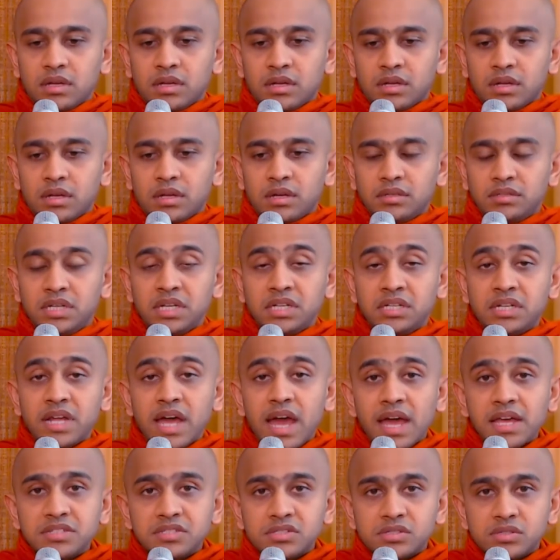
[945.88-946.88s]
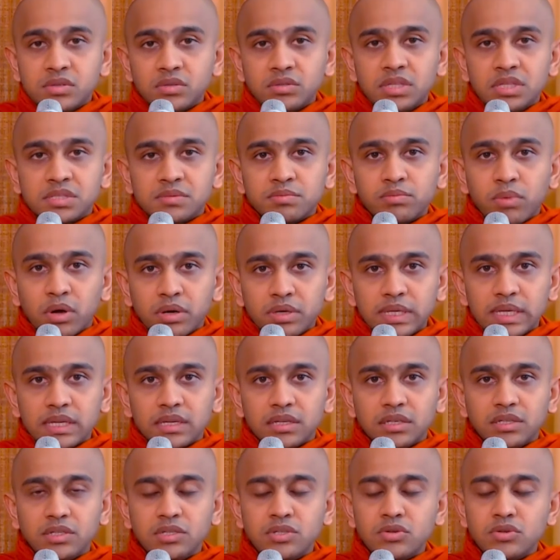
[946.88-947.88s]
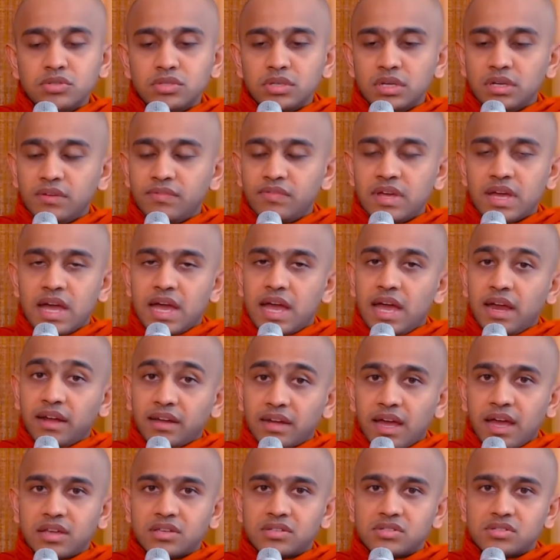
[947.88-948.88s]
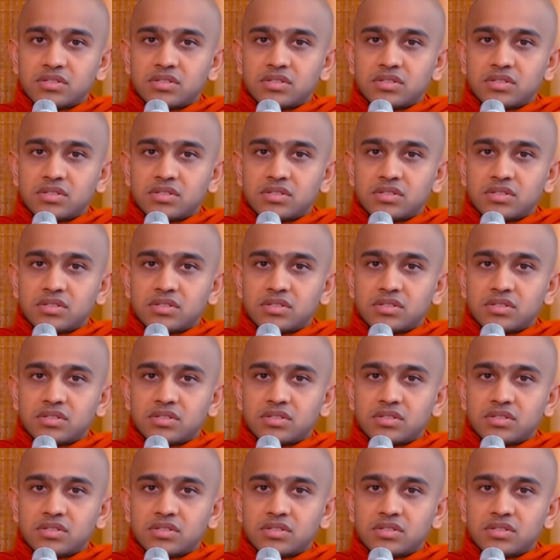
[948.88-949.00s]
detached to this body. Usually we are attached.